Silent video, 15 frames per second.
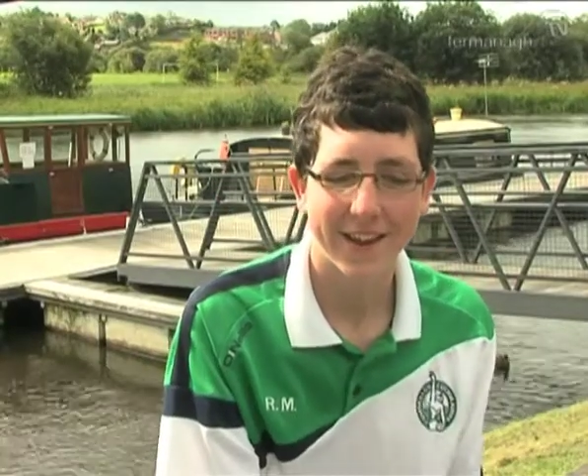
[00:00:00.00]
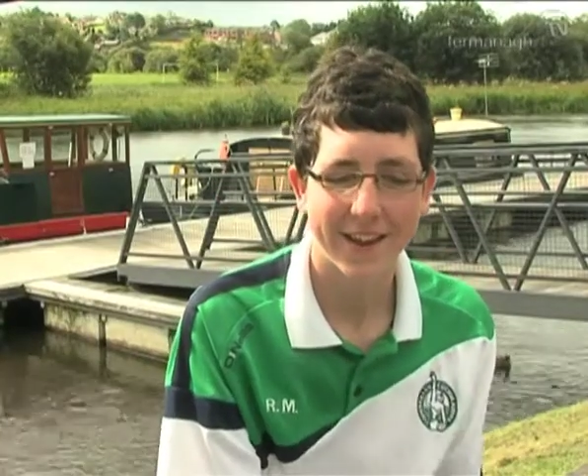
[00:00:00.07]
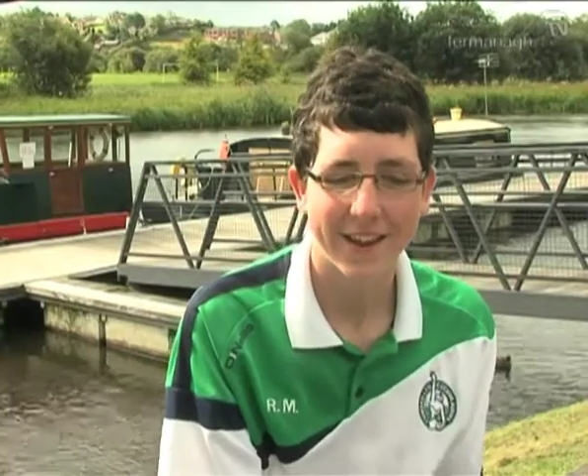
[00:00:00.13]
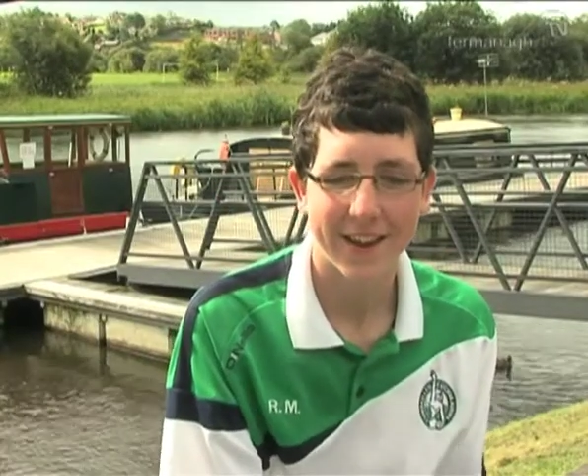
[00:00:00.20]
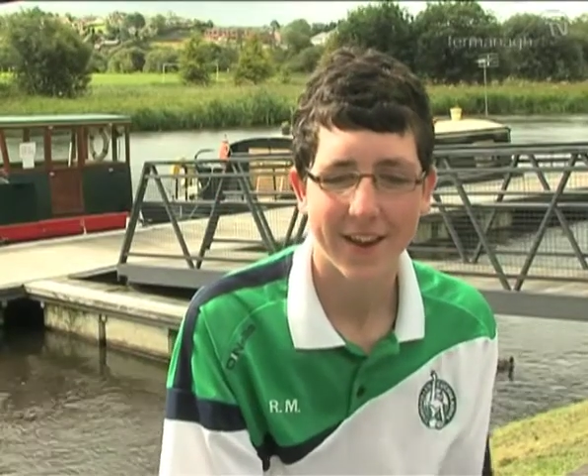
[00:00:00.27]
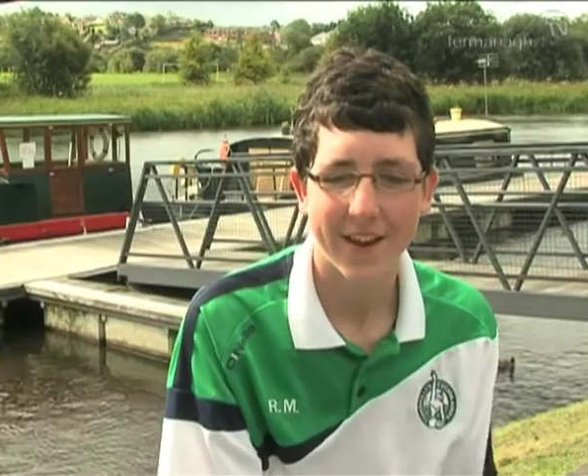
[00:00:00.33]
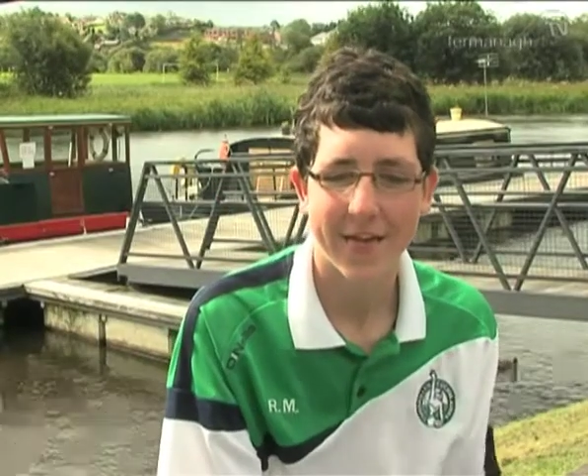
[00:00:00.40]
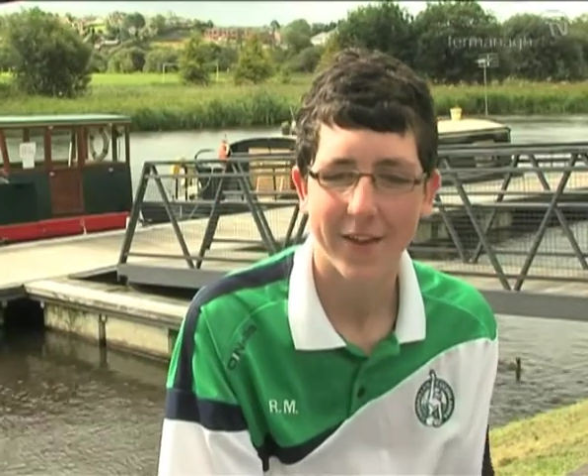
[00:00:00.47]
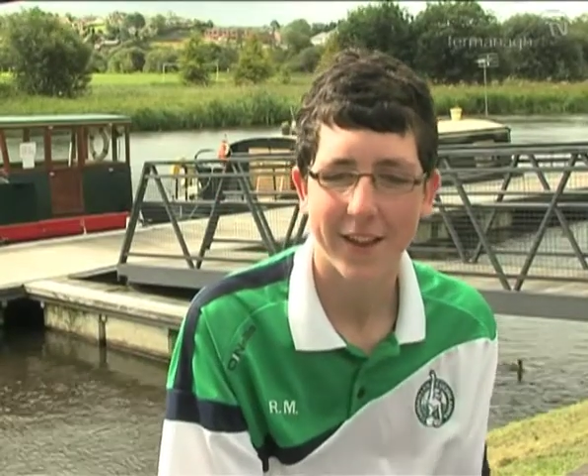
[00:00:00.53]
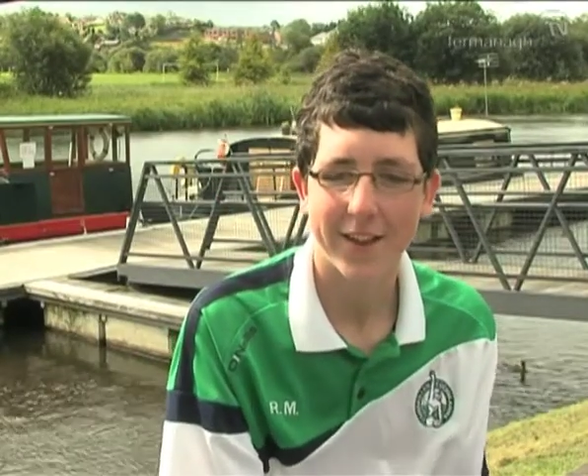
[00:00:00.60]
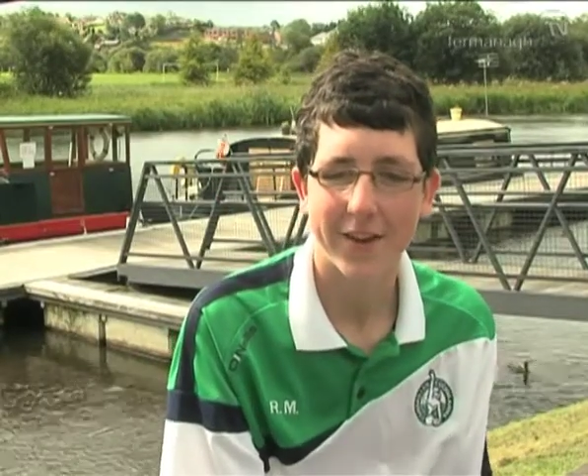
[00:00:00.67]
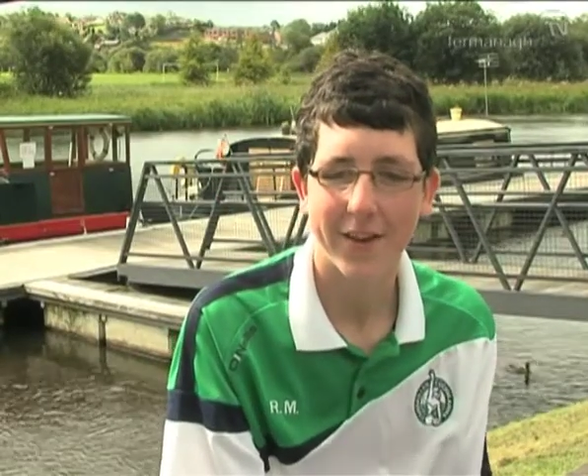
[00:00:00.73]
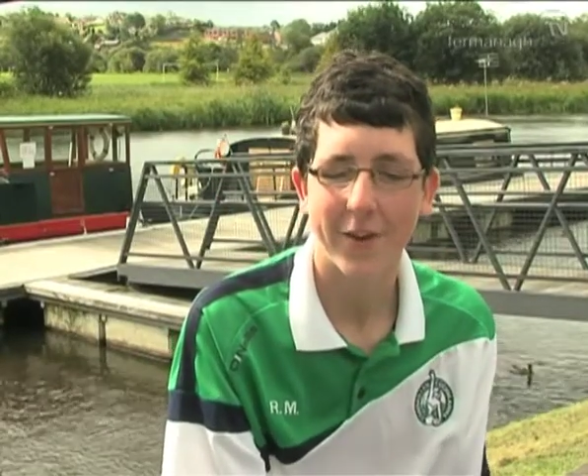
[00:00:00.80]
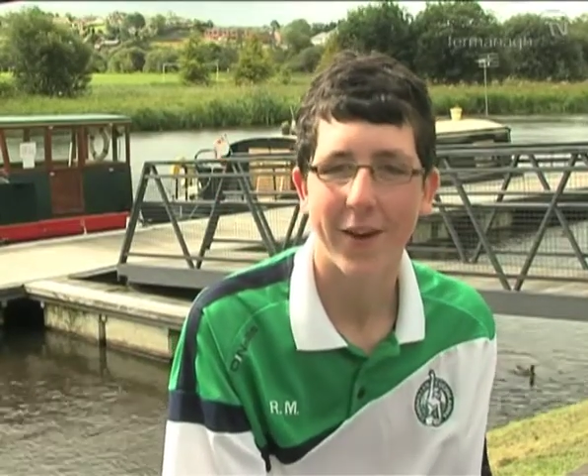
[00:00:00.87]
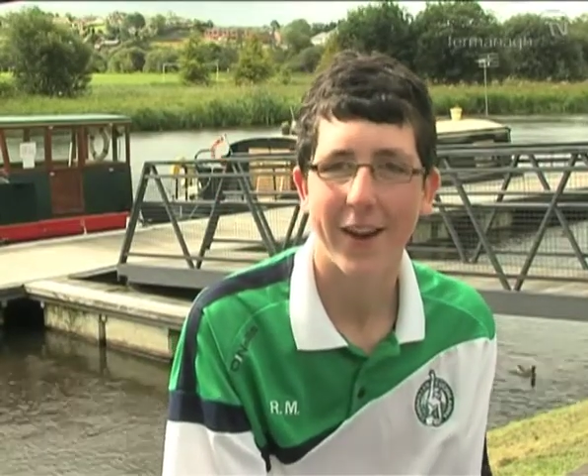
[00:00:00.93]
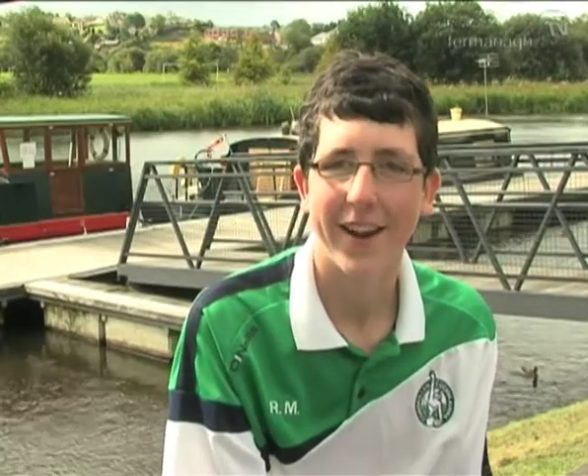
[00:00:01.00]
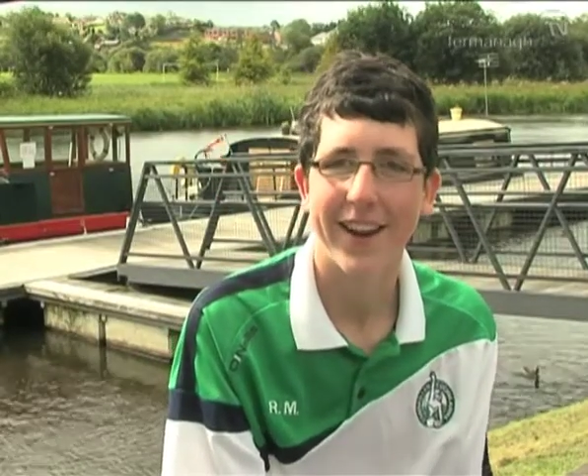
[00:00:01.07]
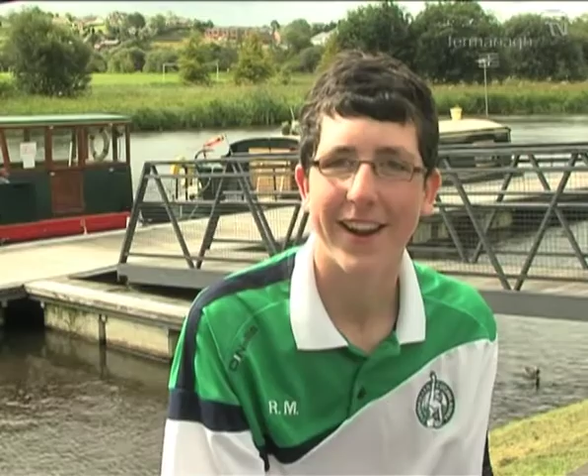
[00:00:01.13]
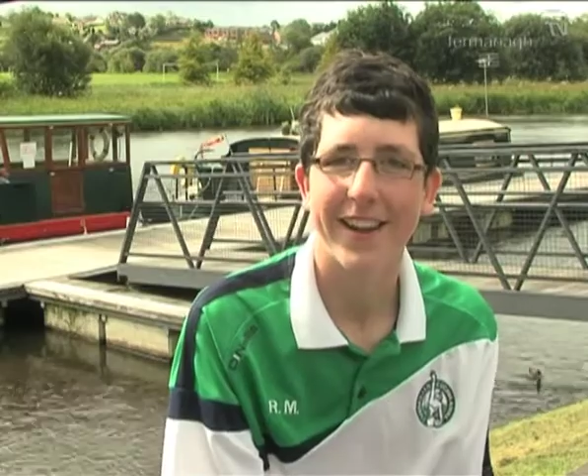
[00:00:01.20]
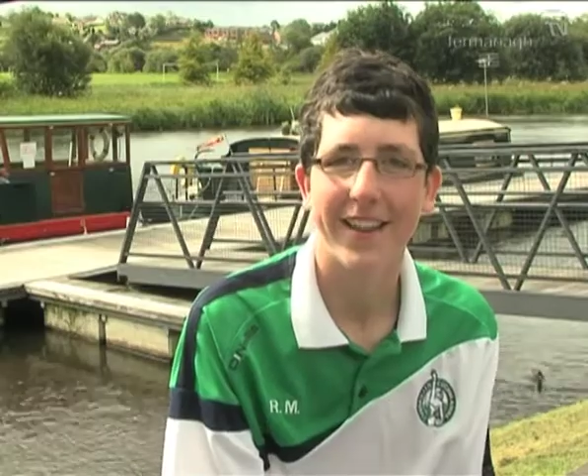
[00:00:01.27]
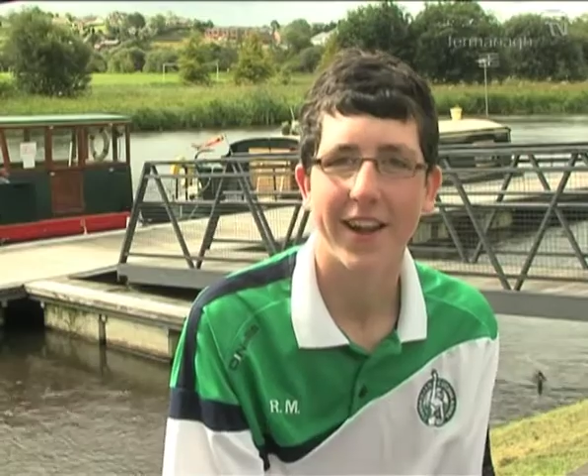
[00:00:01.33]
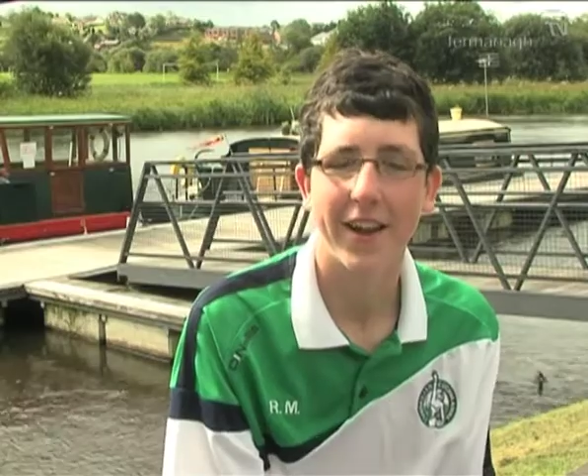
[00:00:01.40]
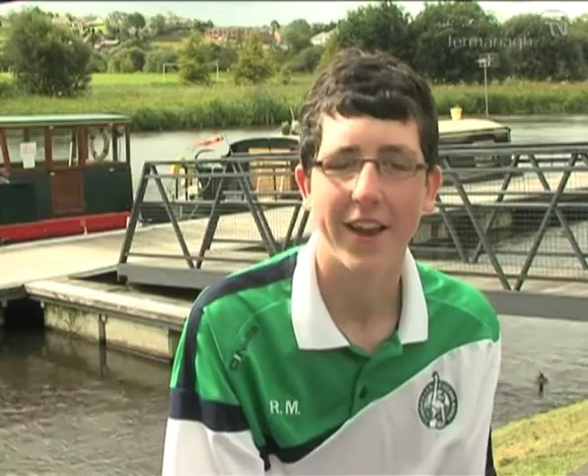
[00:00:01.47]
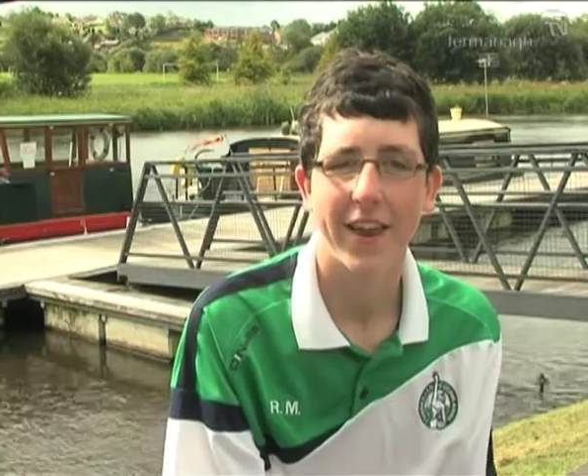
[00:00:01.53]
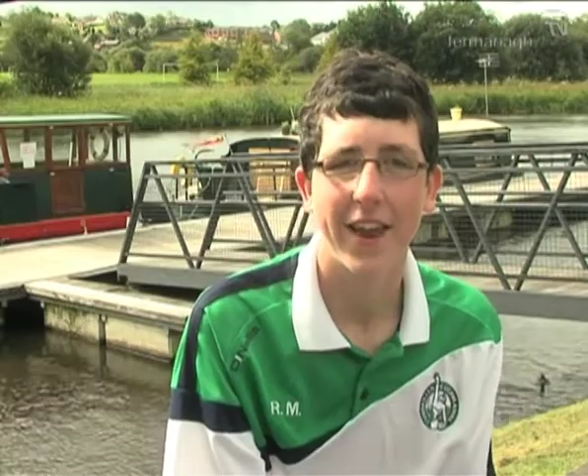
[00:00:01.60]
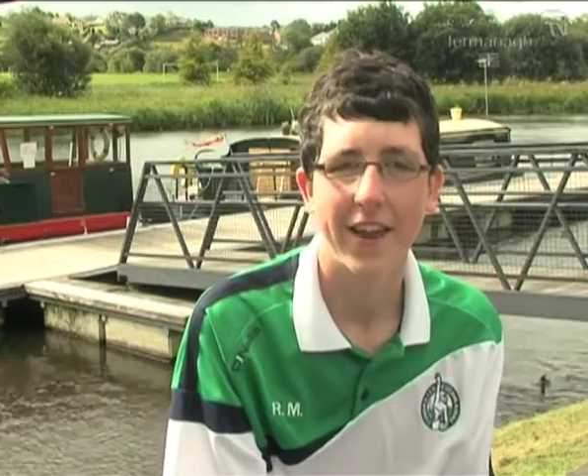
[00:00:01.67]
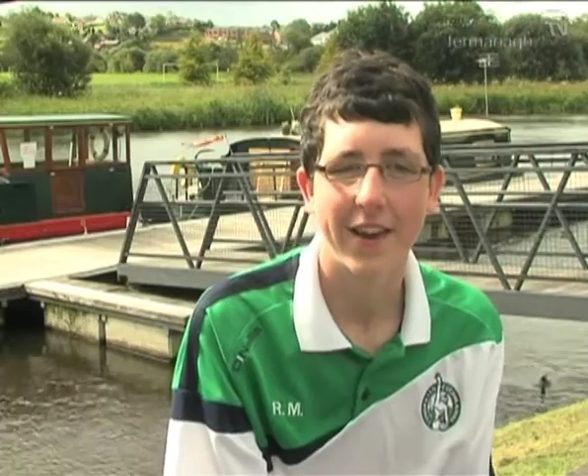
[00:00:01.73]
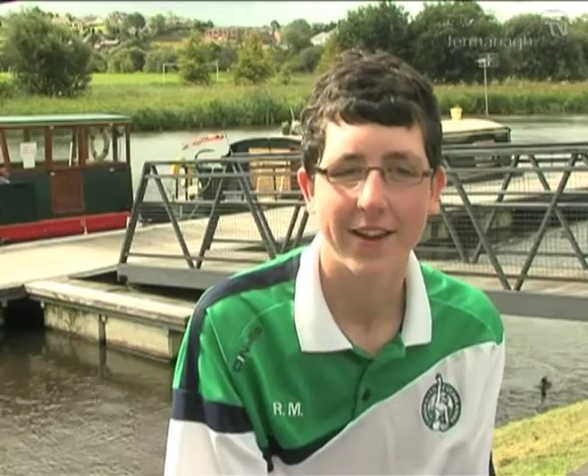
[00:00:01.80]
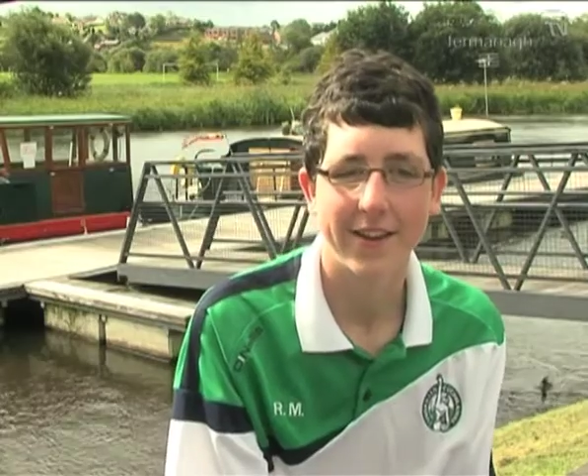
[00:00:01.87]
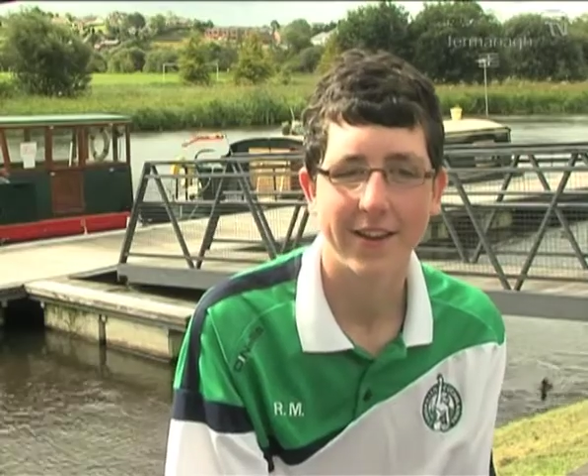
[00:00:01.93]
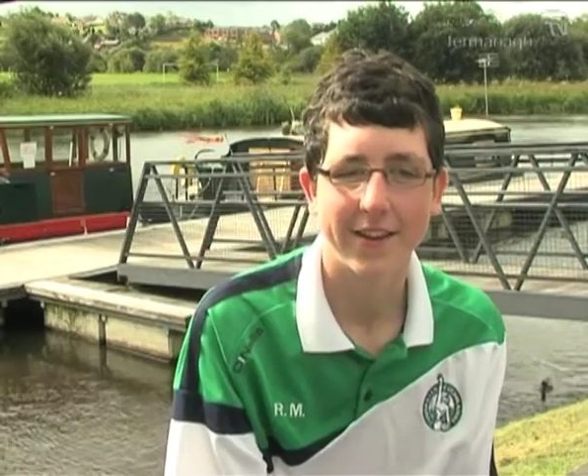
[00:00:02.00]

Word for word: you never get to do anything like that again